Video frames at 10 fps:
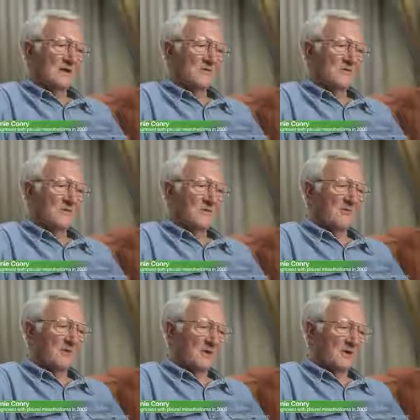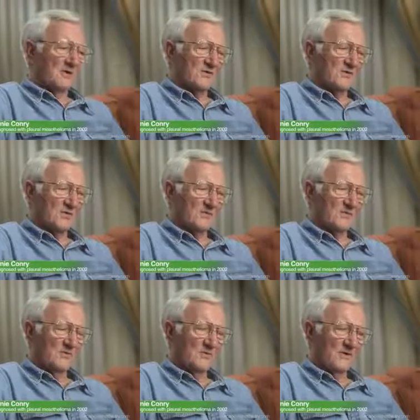if you've ever been on a
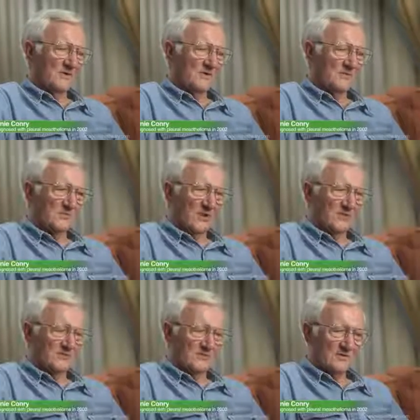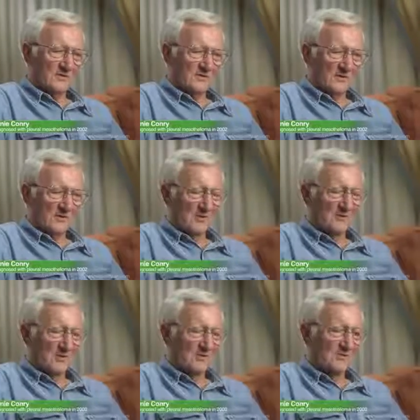ship, you find these bunks, sleeping
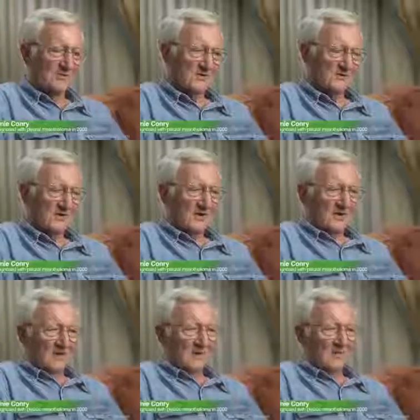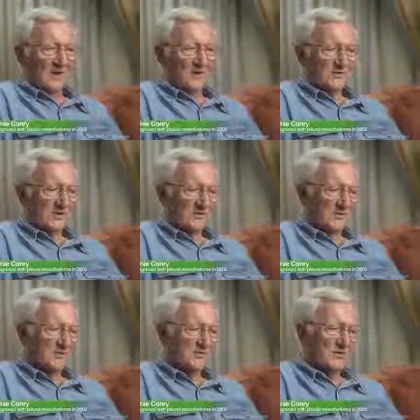quarters in ships, you're probably
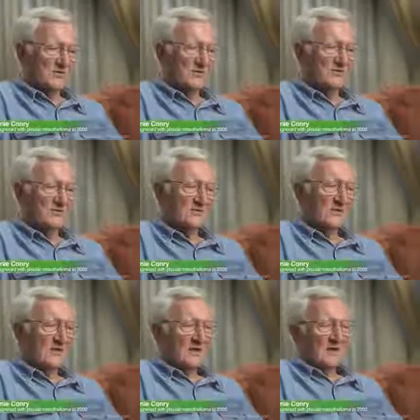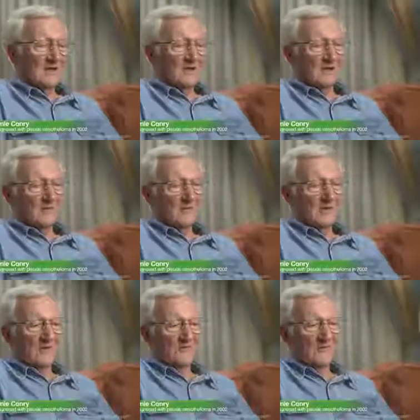sleeping six inches
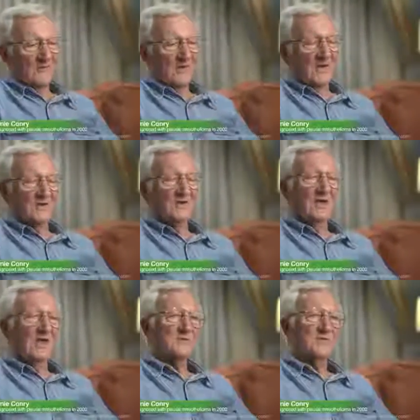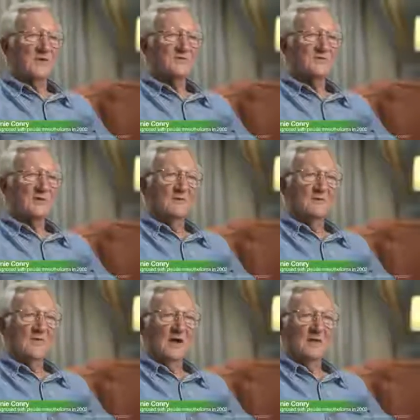away from asbestos
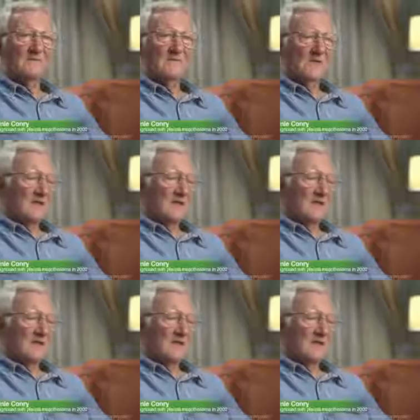covered pipe.